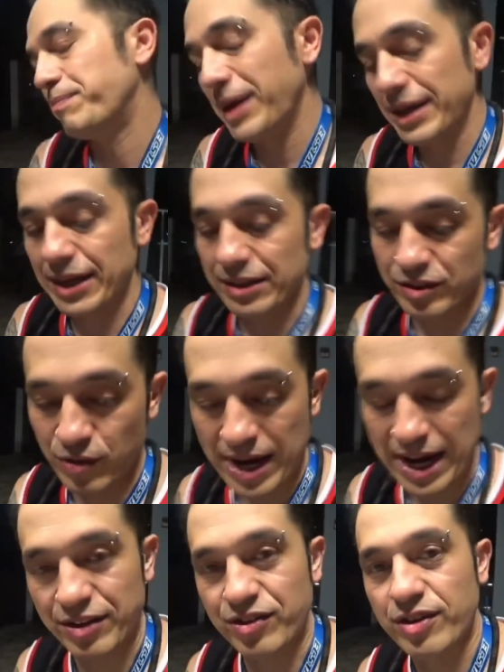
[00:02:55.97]
Bike got
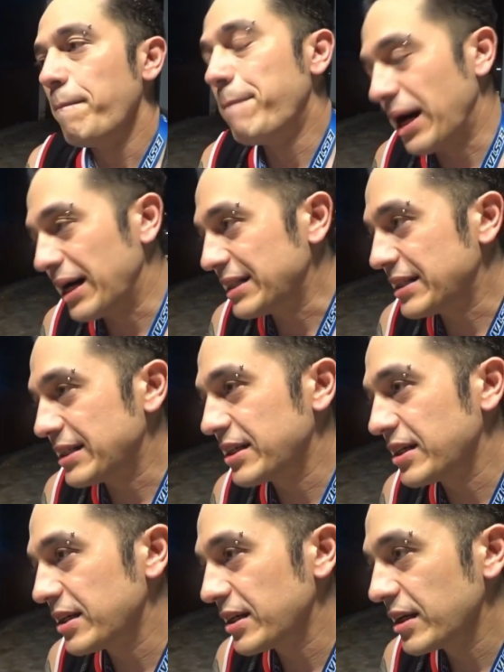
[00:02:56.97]
scratched, but
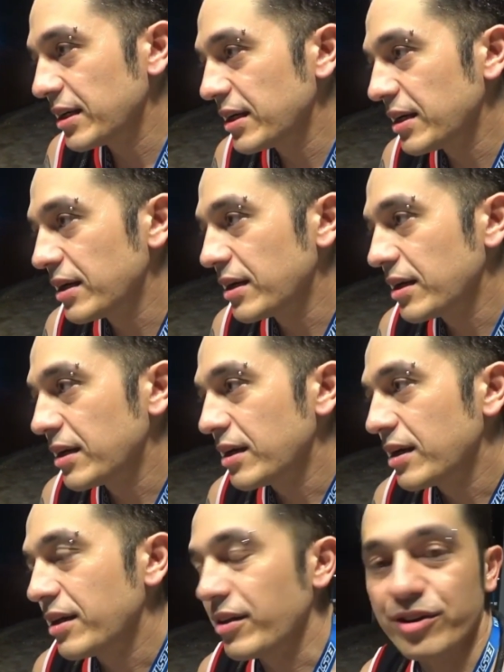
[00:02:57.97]

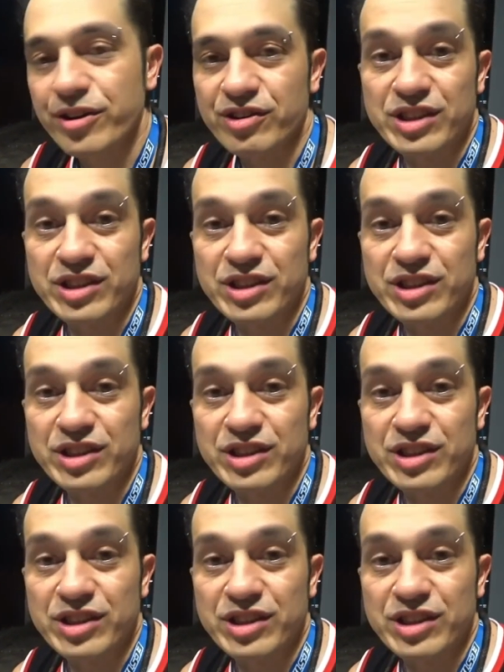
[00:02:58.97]
they're just